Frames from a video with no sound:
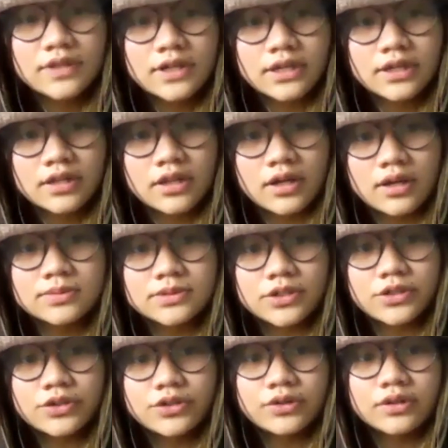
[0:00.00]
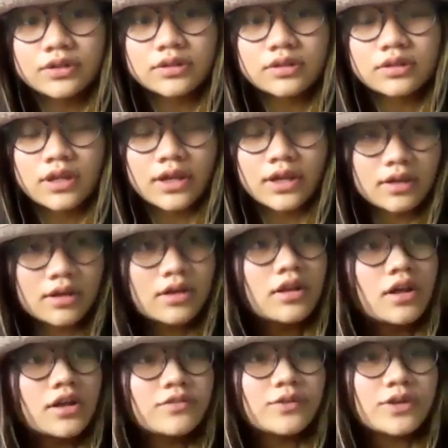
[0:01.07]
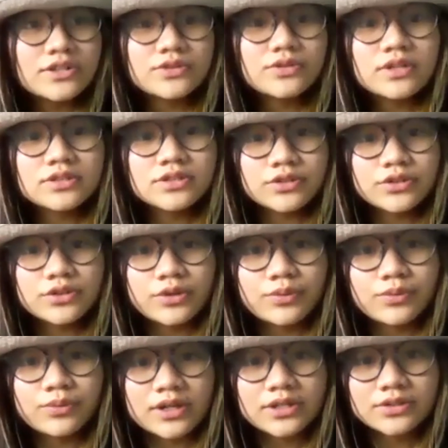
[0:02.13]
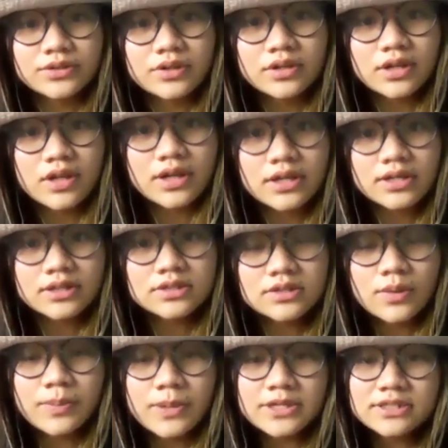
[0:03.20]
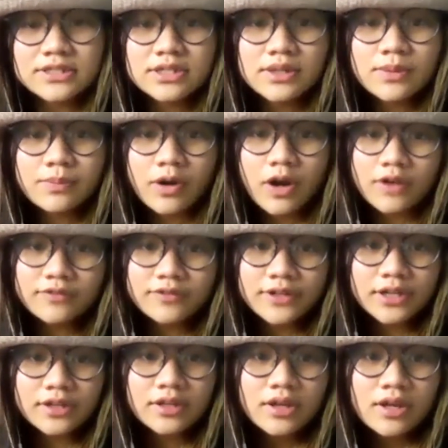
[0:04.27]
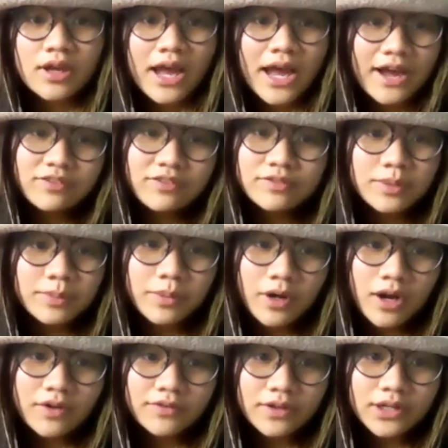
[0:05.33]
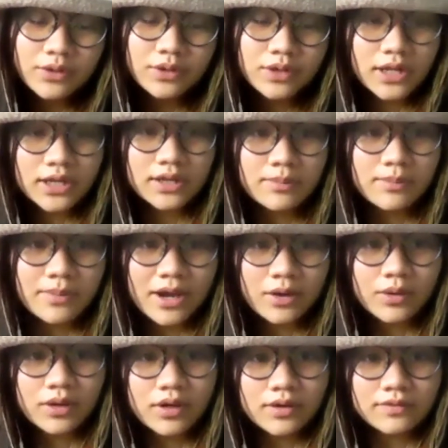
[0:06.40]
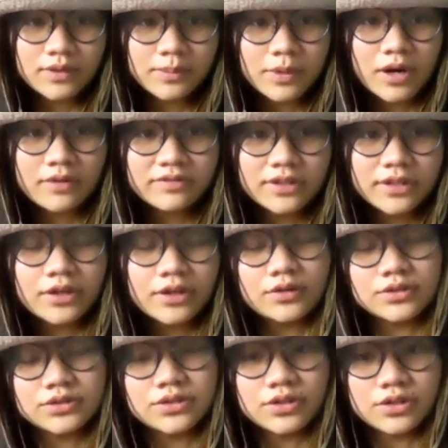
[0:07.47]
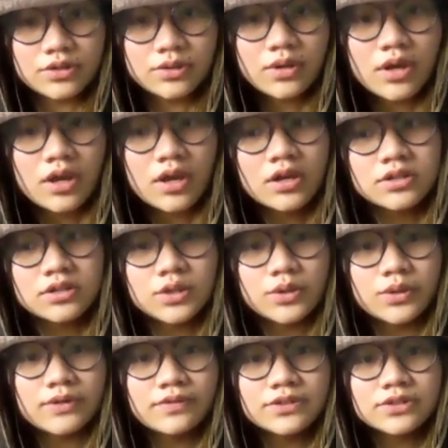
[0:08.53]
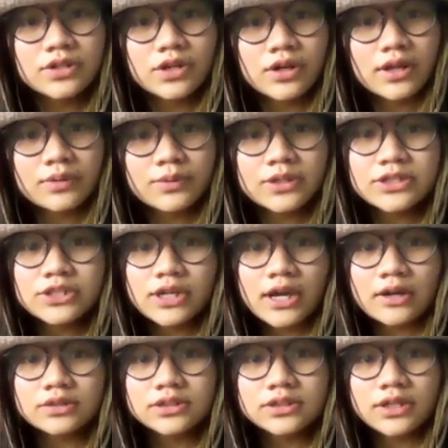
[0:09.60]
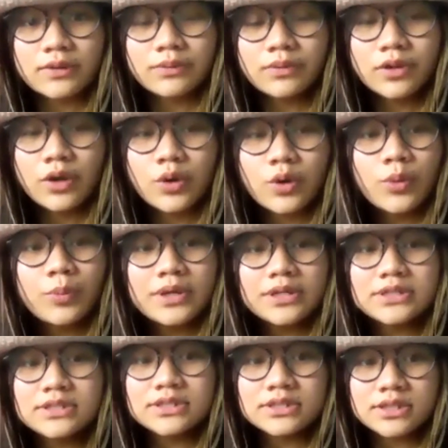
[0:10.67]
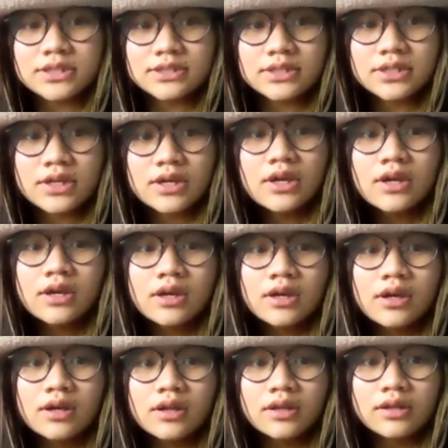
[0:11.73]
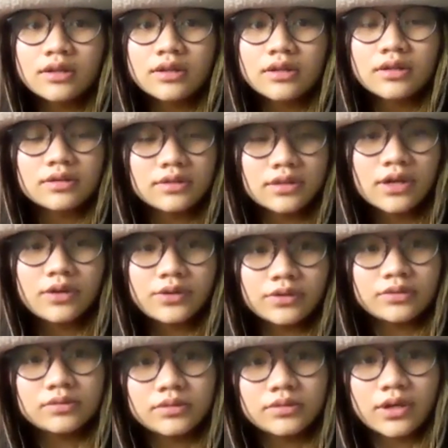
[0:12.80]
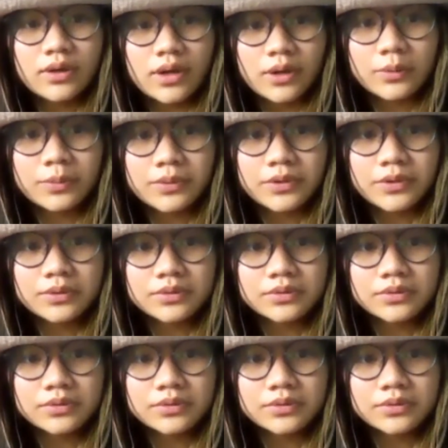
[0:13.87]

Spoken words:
like clubs are doing like a lot of restaurants are doing restaurant nights. So basically the profit, half of the profit or like an amount of the profit goes to you. So if you start like reaching out to like local businesses, they'll help you.